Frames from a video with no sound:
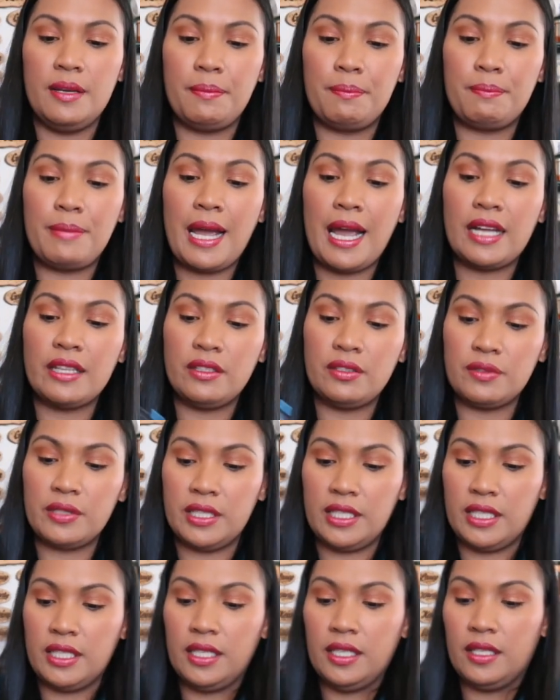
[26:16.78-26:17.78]

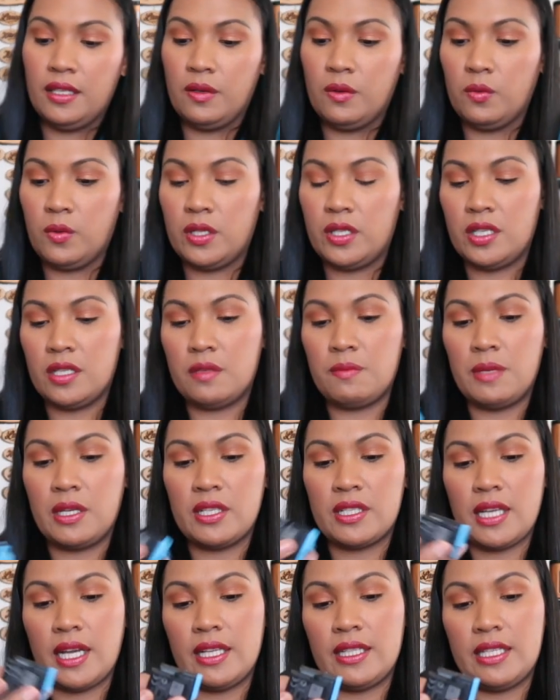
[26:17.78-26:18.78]
battery, which is
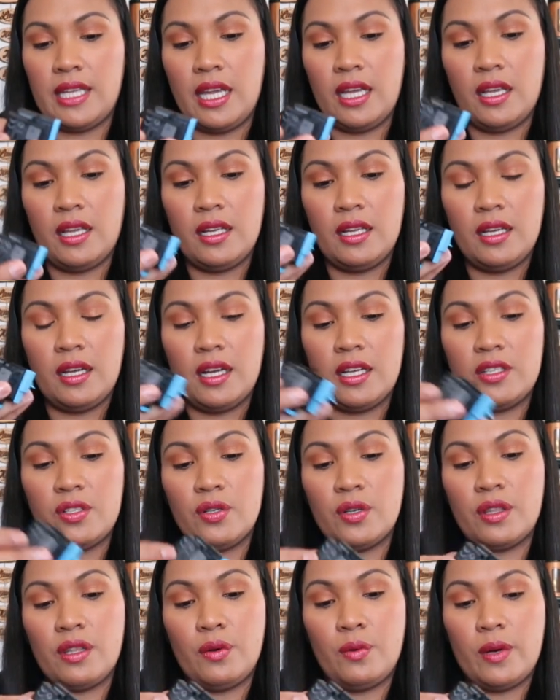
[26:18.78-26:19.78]
because I
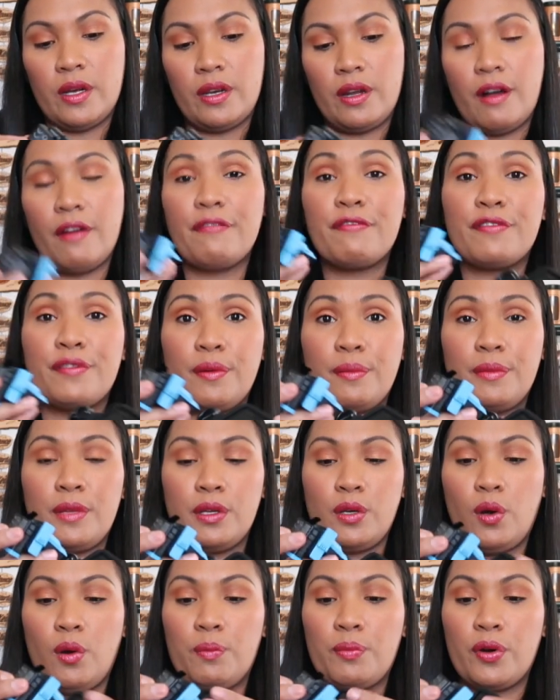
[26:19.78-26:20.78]
took the one off from the
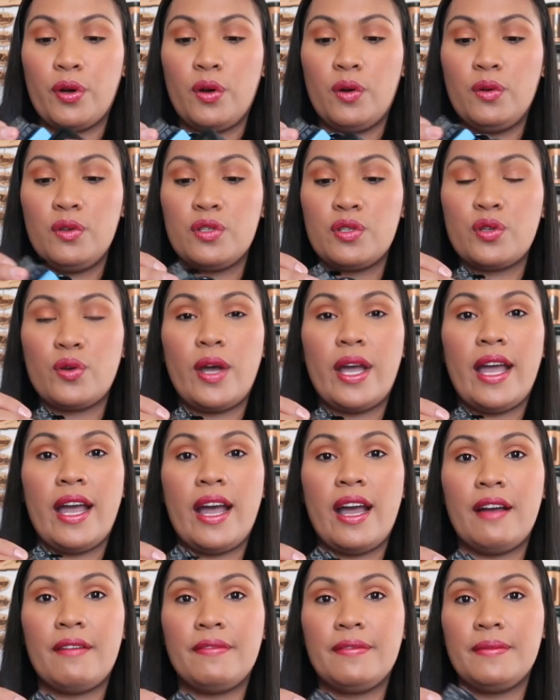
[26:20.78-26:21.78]
GoPro. So I
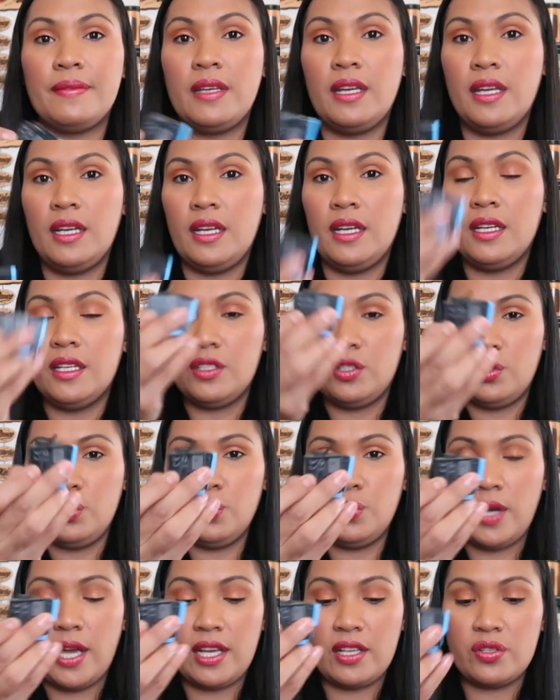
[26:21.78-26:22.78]
have
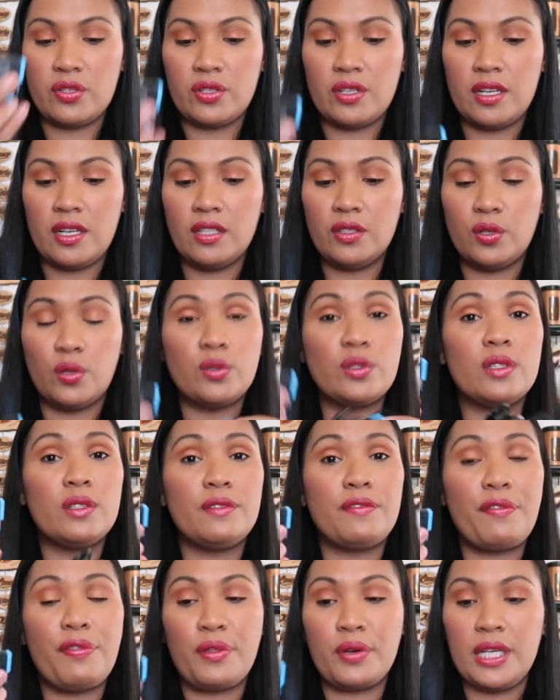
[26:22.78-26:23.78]
2 extra, total
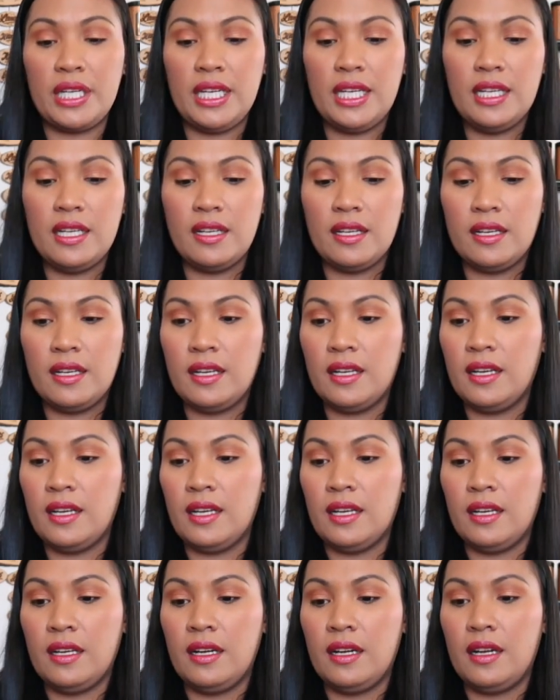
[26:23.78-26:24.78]
of 3
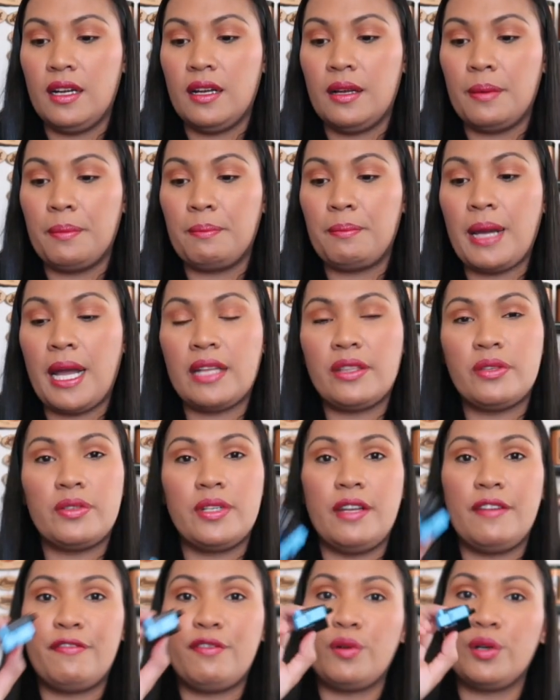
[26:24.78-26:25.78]

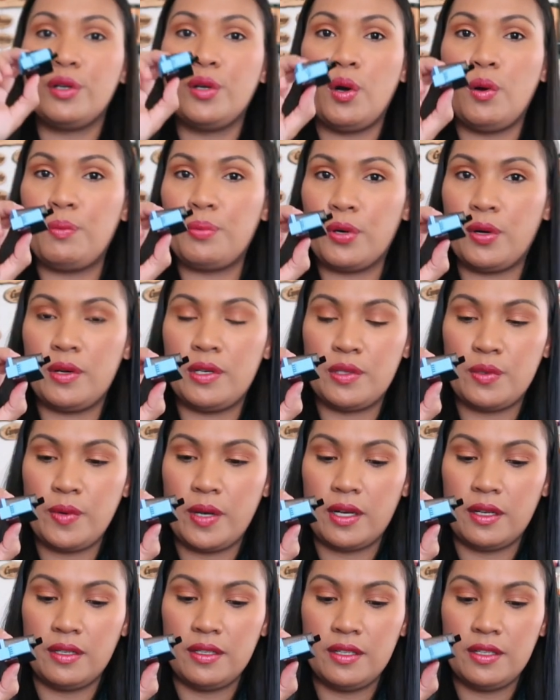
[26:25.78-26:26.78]
battery for GoPro as
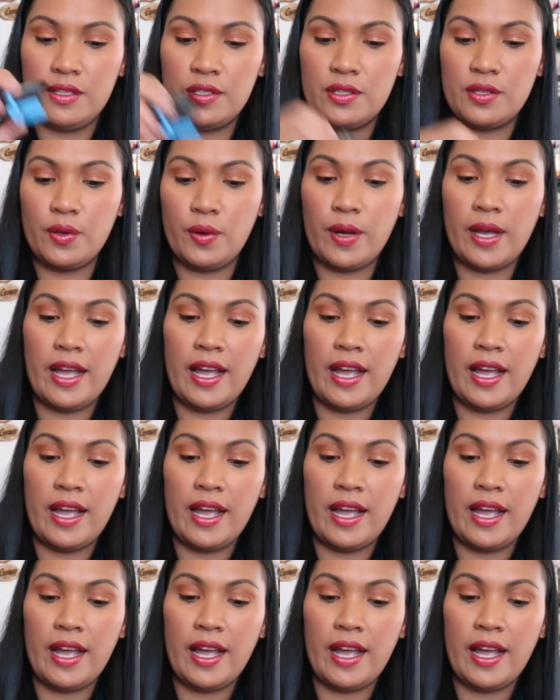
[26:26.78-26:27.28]
well. So I